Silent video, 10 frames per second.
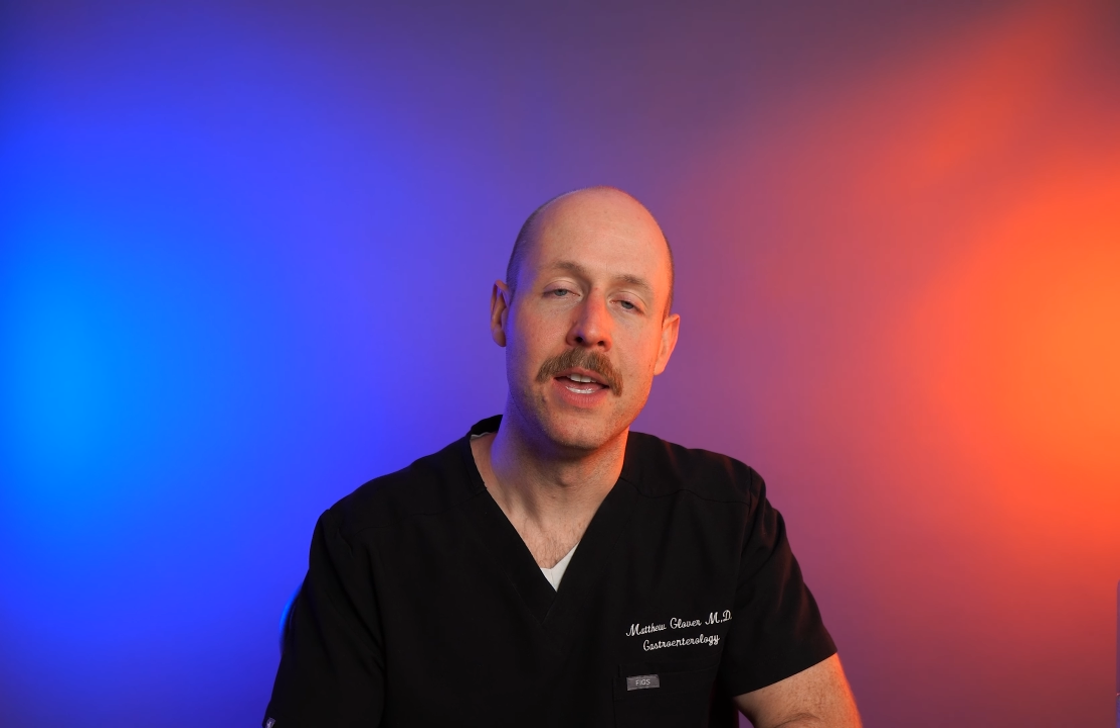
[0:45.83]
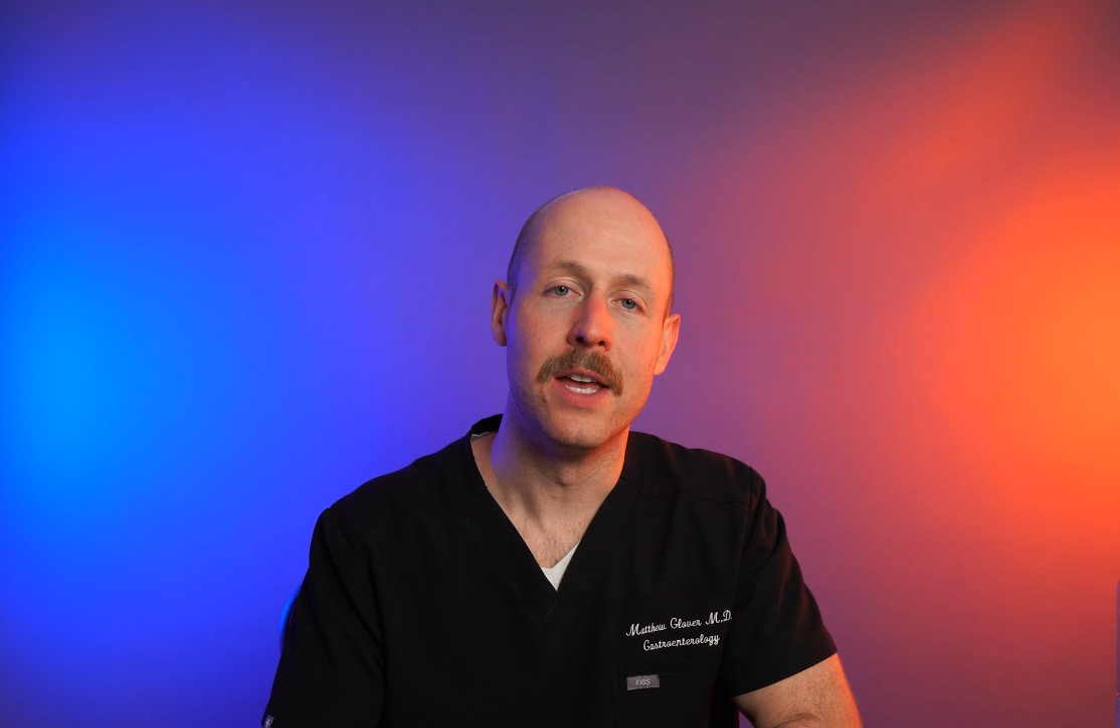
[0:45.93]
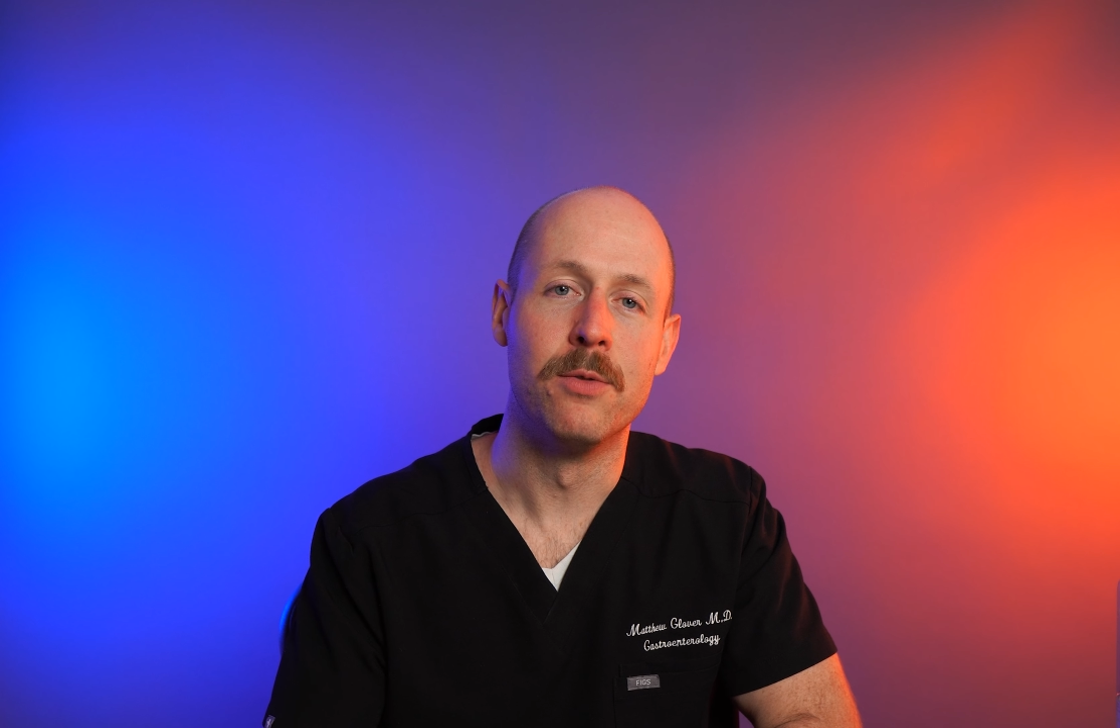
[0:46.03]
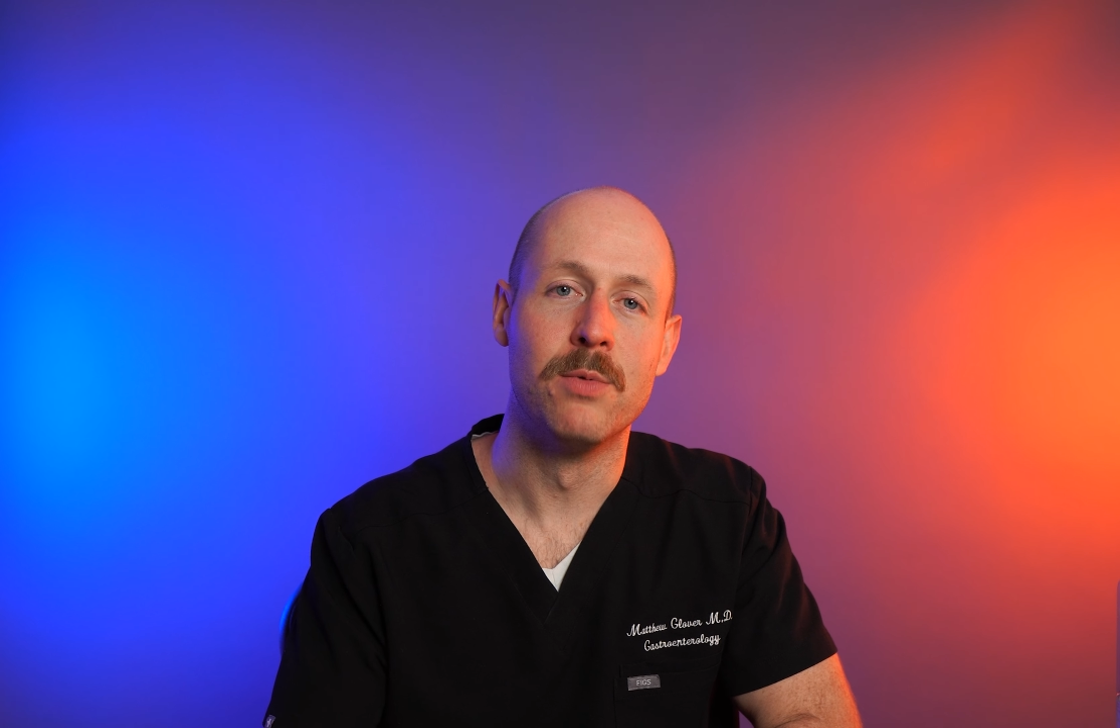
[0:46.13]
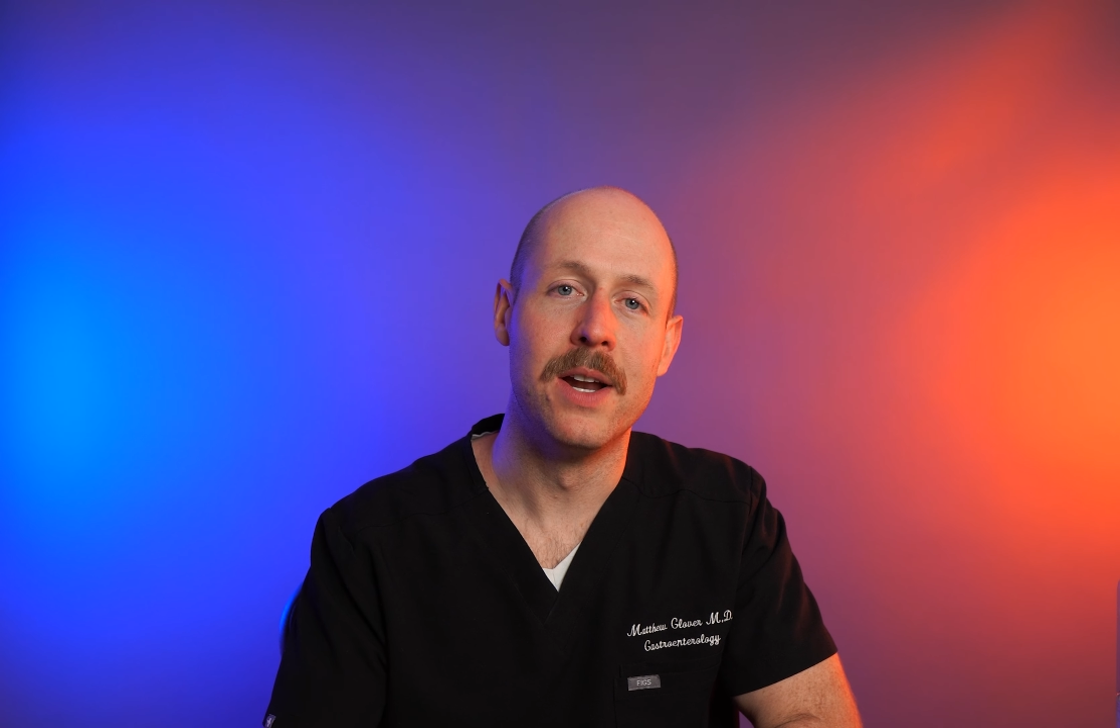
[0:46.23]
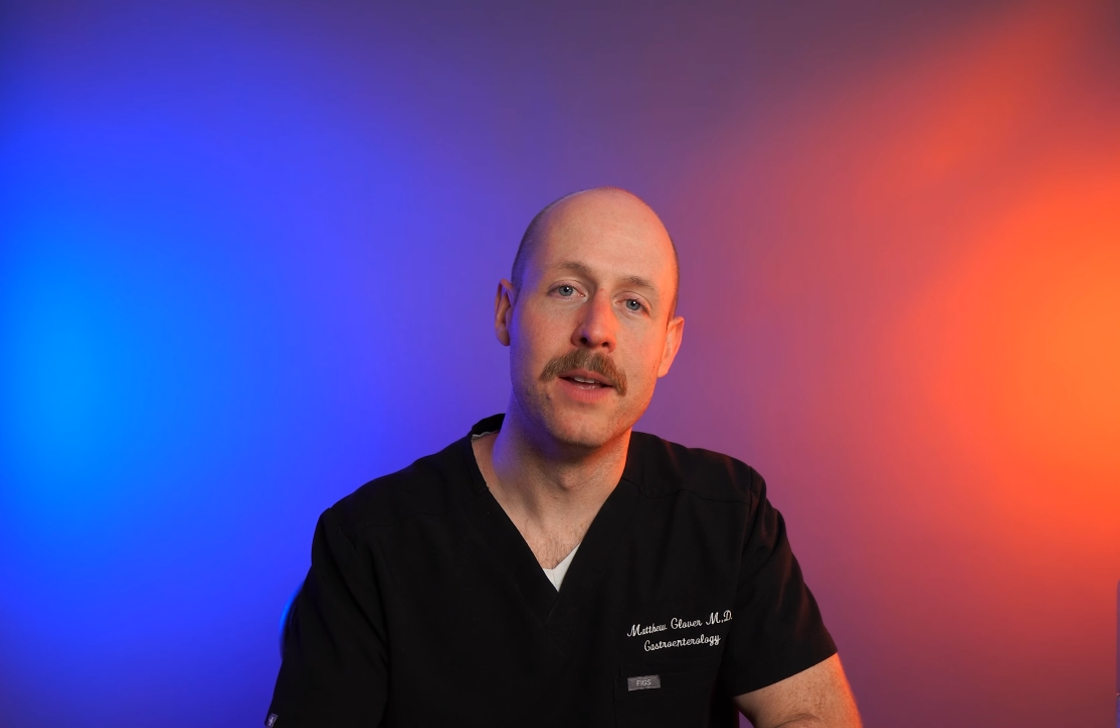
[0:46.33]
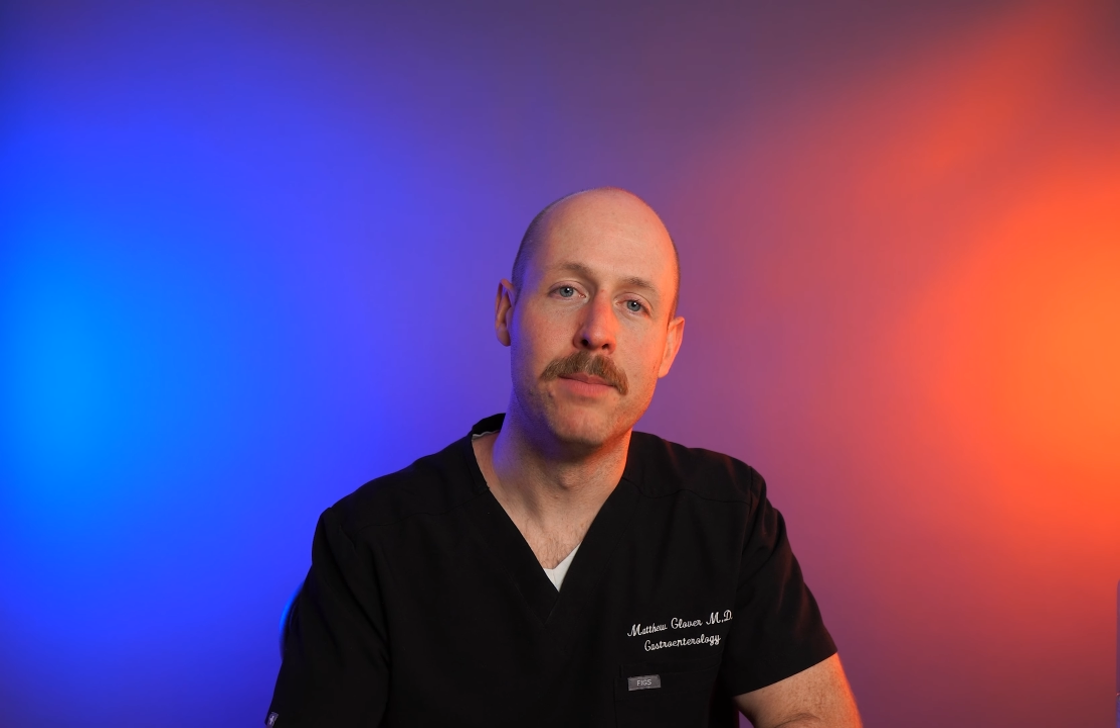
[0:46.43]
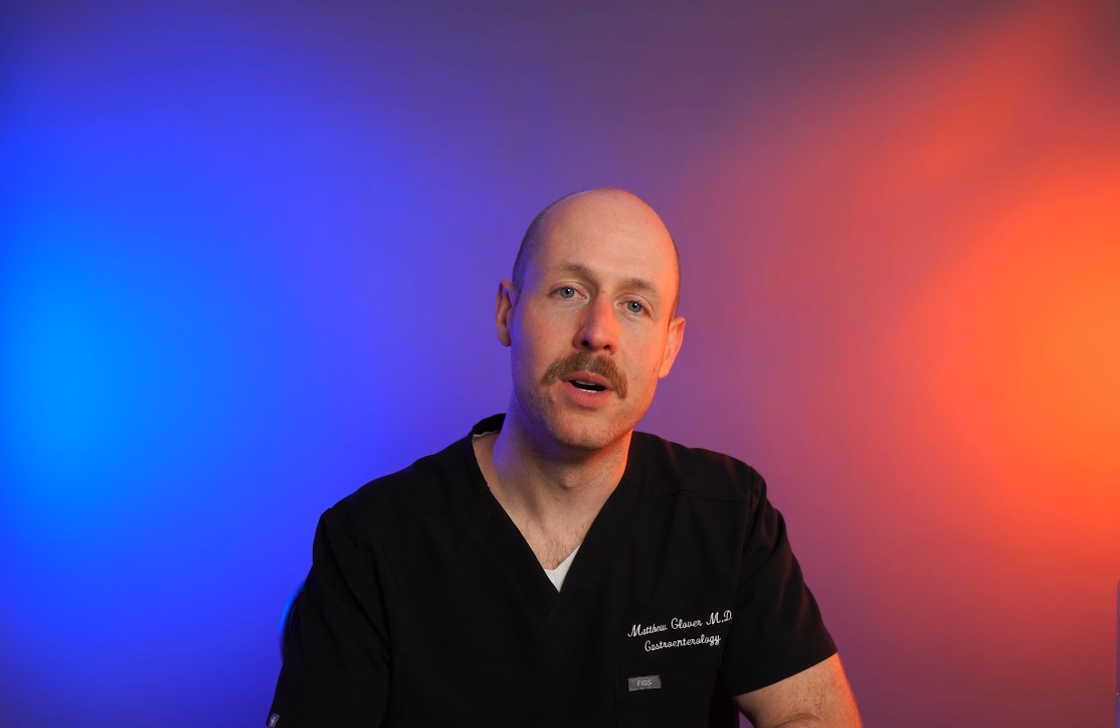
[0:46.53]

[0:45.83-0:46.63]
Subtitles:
and Reddit